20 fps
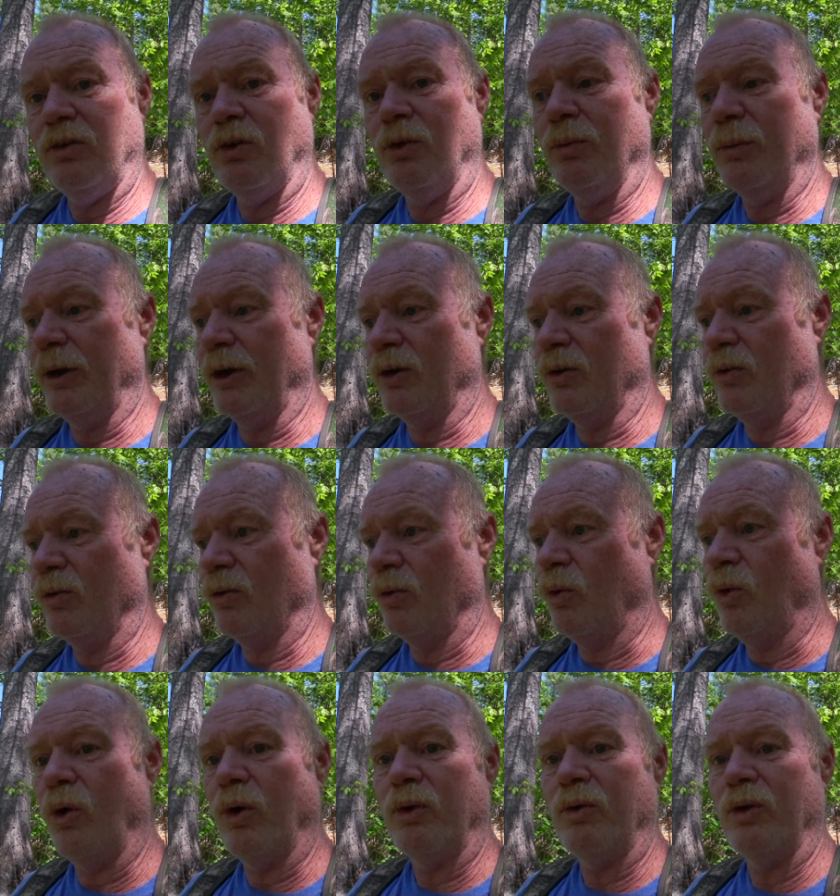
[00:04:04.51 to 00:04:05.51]
to me,
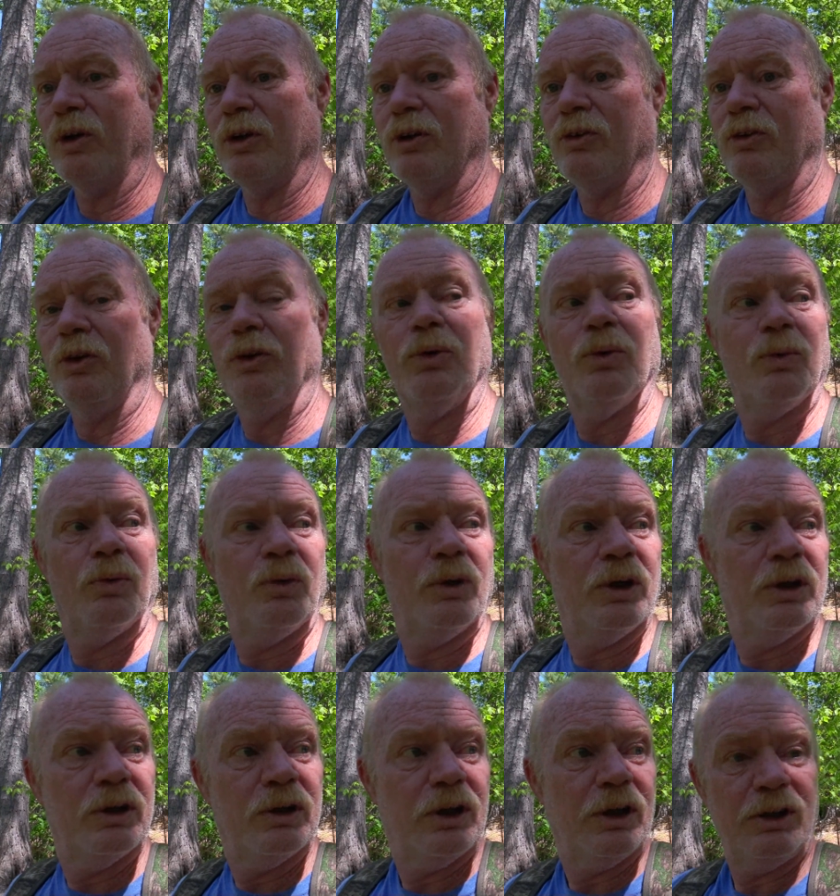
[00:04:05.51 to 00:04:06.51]
quartering to,
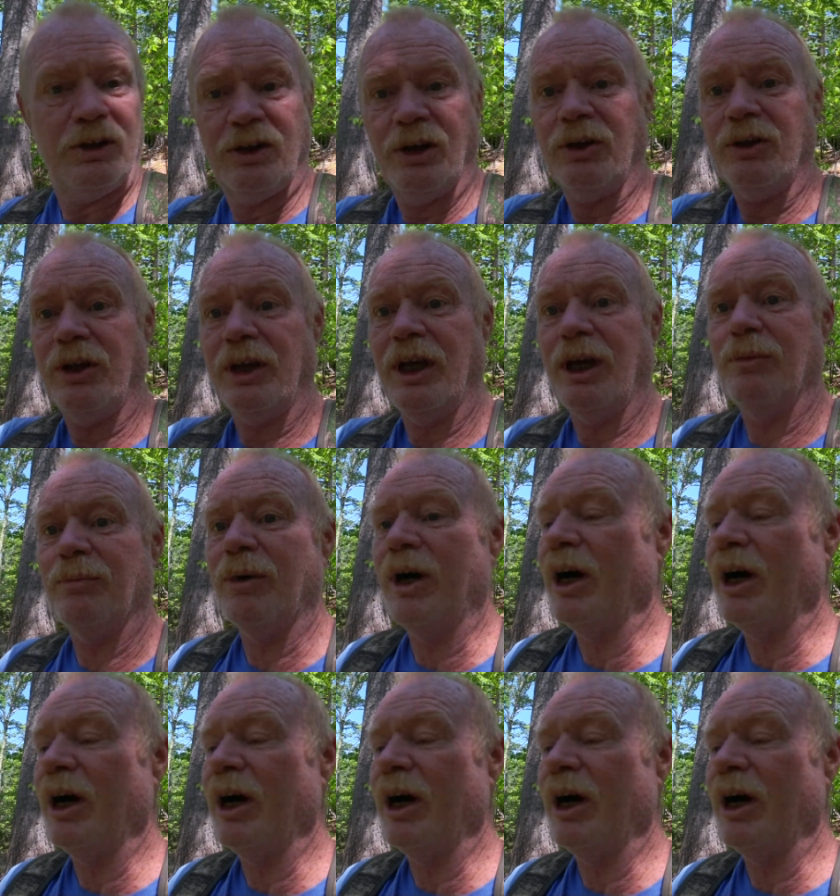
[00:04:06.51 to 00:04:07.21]
until they get